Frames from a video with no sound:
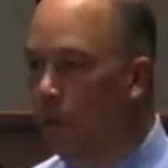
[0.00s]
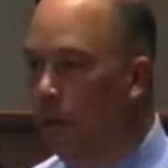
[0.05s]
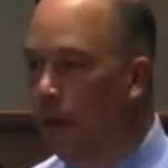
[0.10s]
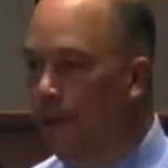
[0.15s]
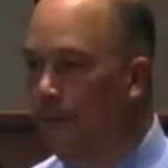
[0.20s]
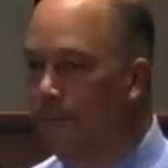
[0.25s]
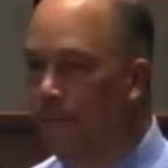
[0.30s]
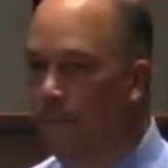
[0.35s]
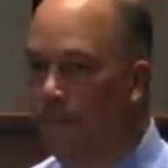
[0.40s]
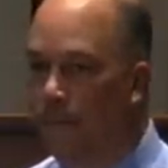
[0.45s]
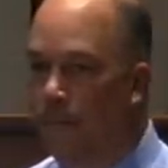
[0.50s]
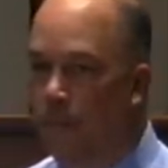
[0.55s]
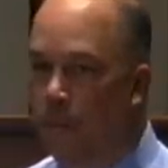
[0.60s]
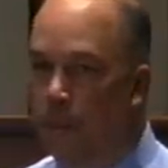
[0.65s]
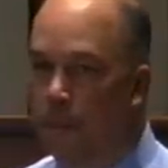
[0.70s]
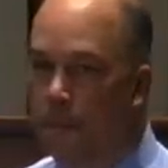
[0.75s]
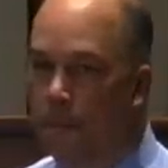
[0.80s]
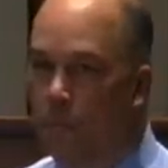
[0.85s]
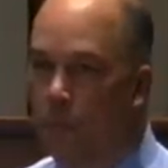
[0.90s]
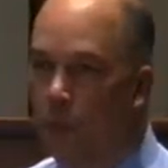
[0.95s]
Okay?
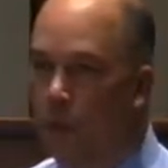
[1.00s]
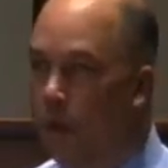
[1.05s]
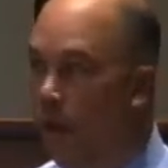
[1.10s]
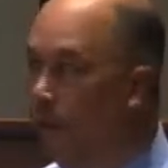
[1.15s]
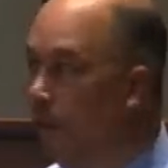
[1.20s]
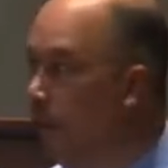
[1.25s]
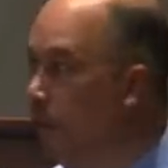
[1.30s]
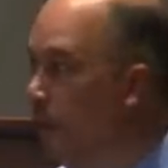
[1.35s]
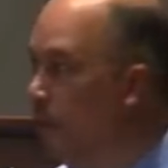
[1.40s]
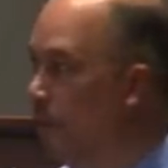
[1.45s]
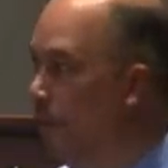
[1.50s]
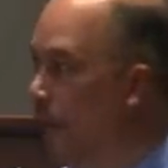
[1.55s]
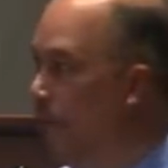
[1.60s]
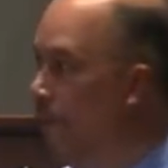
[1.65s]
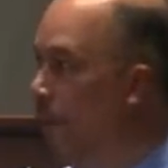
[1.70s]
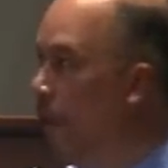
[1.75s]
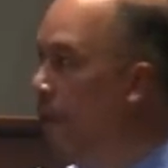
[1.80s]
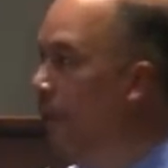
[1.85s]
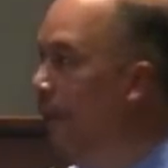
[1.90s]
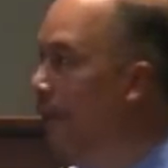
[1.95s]
Obviously, it's made
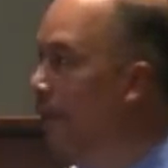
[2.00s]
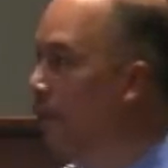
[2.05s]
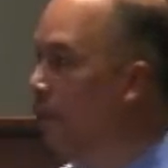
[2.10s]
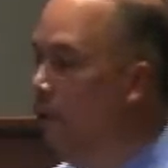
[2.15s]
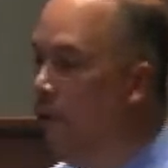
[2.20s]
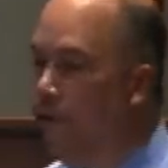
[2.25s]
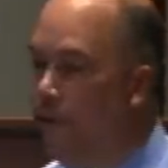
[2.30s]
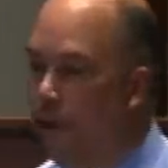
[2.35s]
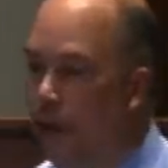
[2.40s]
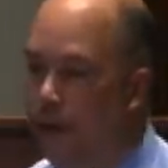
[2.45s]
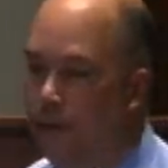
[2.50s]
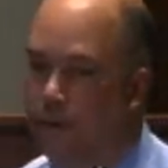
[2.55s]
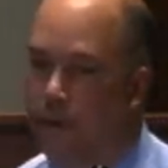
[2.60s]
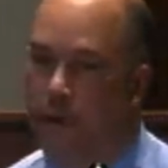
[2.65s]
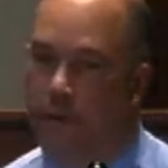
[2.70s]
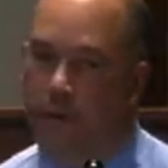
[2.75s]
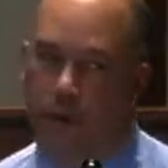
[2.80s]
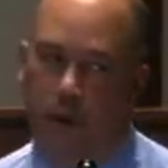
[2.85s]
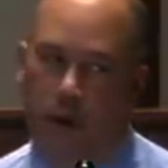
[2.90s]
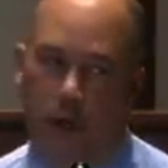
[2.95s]
much easier if you have
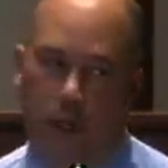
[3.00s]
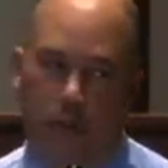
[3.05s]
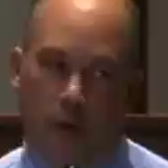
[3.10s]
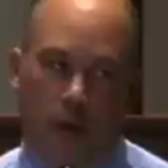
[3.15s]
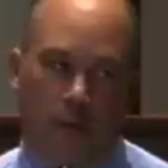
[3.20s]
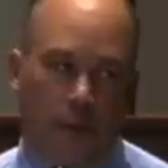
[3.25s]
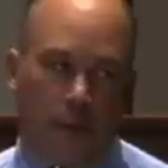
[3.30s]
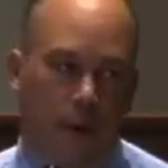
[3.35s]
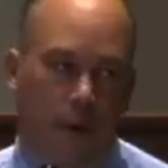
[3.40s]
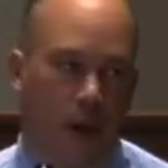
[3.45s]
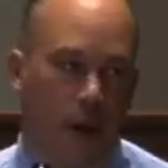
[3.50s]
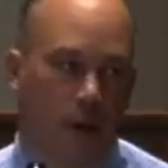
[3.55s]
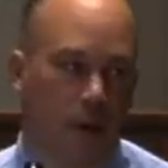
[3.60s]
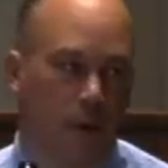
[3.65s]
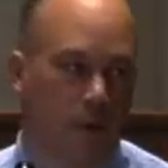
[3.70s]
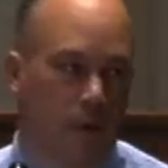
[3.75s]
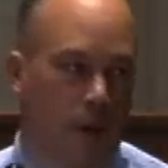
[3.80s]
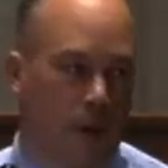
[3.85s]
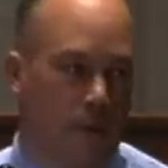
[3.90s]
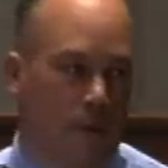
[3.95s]
Street View cars driving around and
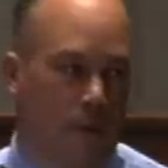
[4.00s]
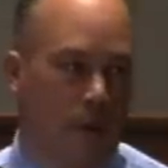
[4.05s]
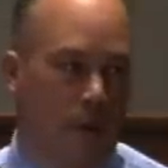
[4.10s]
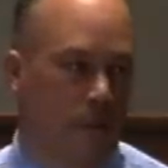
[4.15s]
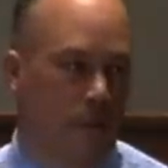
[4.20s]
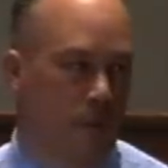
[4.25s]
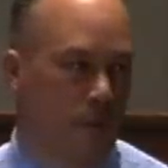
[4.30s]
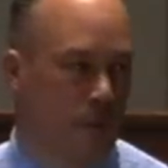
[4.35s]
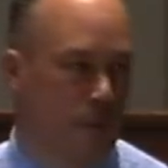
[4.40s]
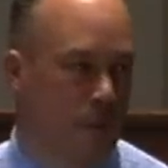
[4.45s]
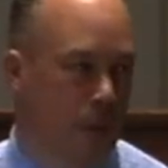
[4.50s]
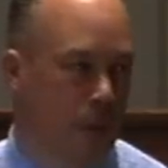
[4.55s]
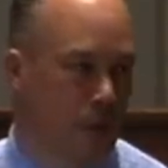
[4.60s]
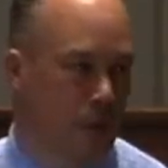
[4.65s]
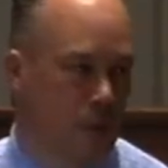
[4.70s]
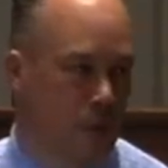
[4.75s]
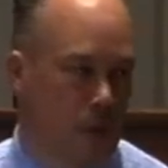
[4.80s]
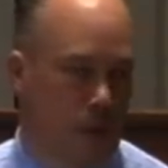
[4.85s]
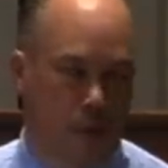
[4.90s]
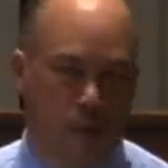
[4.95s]
if you have other people's
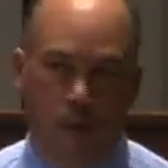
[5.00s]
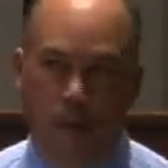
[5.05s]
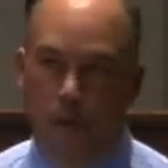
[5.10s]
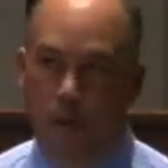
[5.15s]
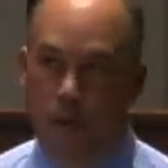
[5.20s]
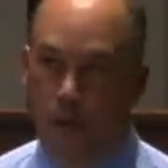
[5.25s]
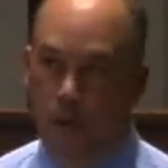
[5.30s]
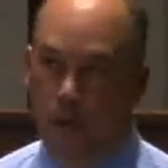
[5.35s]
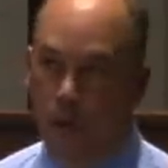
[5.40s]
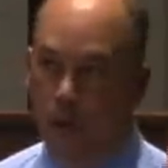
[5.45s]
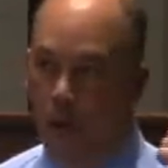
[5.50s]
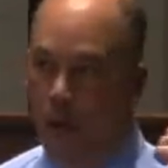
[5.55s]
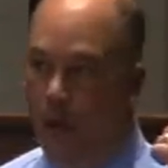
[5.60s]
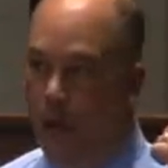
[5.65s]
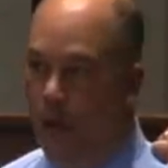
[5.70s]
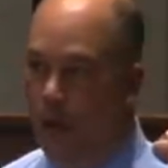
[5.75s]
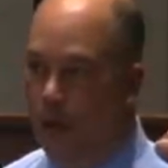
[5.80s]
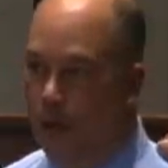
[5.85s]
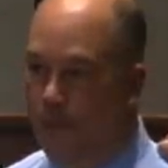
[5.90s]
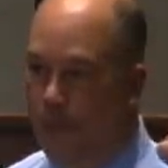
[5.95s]
pictures stuck. This is just
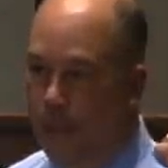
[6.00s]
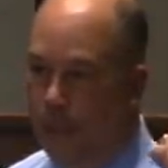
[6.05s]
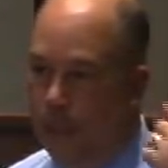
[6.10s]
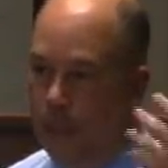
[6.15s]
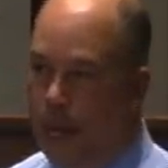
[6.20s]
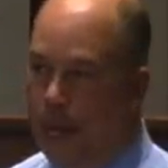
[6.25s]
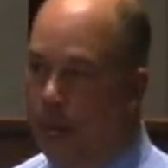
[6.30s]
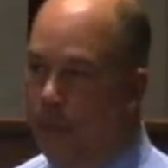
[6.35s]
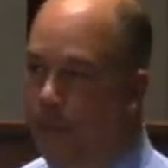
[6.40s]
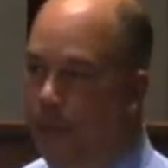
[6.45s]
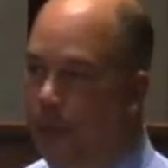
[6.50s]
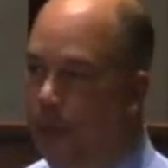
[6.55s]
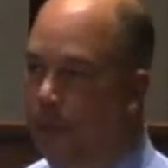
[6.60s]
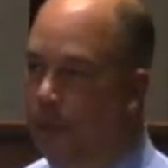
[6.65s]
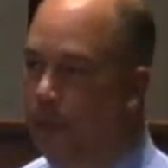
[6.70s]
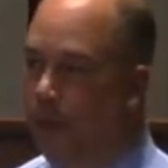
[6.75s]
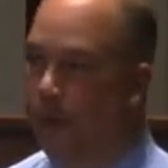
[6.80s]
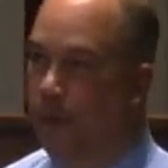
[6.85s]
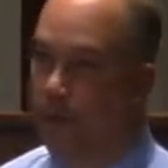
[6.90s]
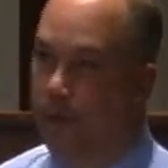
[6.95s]
a big stack of
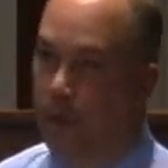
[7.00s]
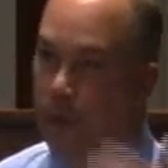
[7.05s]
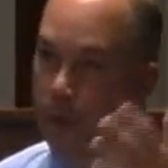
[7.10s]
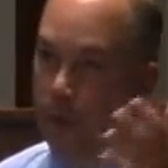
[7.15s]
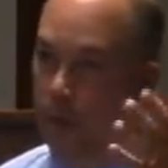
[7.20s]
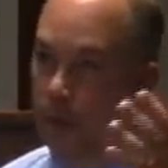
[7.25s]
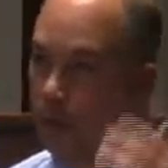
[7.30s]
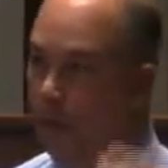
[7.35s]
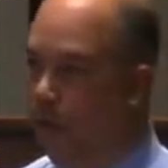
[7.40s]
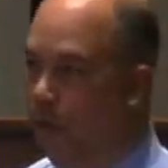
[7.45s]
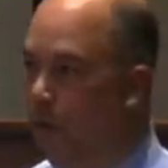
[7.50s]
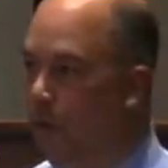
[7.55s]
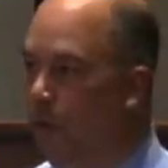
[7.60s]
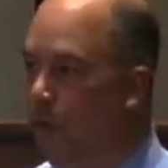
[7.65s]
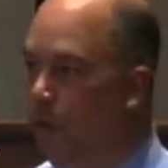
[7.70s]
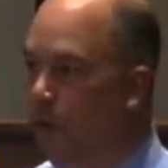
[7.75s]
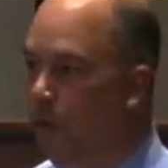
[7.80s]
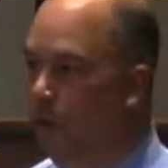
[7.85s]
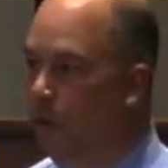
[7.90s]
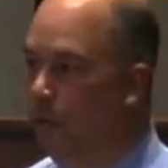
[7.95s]
pictures out of Flickr,
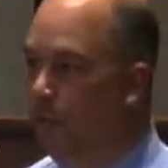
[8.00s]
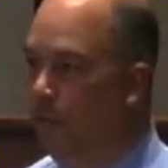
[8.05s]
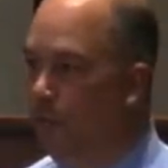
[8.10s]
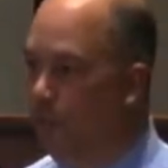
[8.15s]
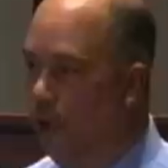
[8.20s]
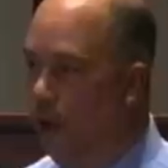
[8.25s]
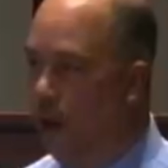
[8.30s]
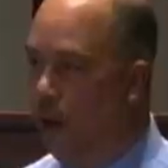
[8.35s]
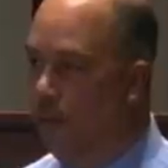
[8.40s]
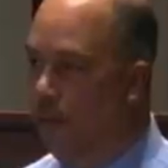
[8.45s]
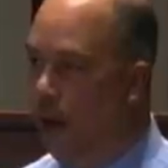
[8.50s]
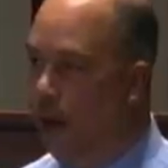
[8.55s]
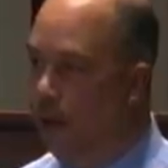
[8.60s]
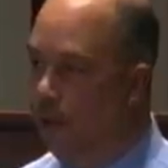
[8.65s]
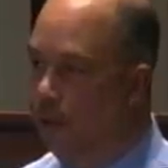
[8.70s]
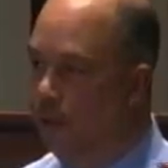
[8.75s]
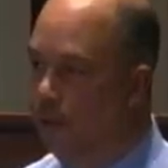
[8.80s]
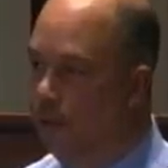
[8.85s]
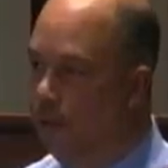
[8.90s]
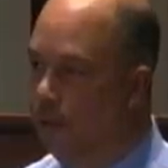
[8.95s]
thought
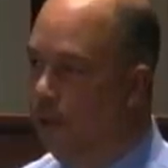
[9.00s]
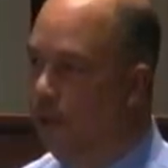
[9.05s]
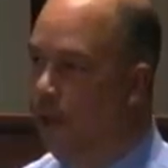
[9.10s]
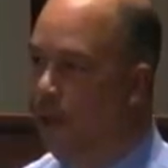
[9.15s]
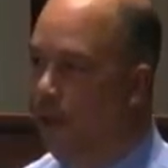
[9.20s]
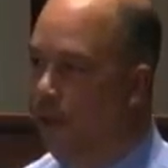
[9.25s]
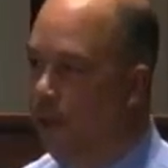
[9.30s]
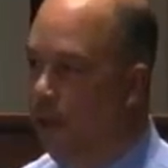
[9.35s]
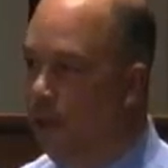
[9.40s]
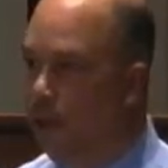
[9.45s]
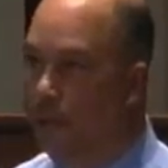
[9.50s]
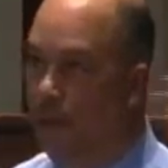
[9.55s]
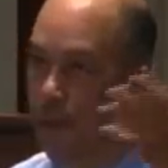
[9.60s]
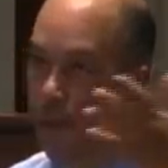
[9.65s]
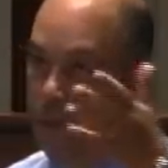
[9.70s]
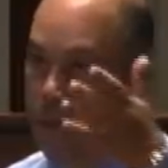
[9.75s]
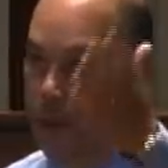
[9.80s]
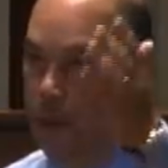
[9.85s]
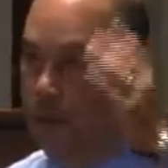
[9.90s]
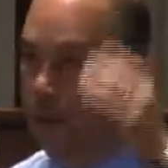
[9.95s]
about, and then come up
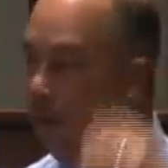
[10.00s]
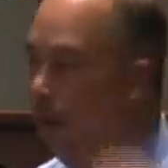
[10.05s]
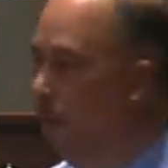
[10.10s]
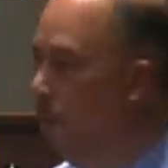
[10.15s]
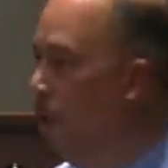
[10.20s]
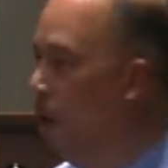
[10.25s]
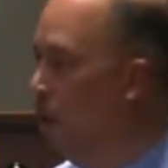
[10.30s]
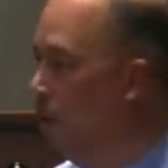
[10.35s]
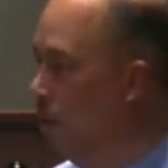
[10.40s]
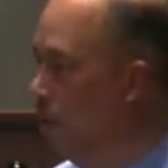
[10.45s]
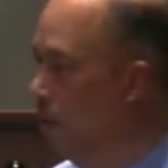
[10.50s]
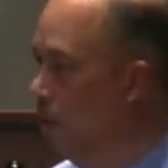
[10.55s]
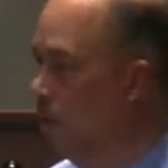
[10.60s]
with that city model.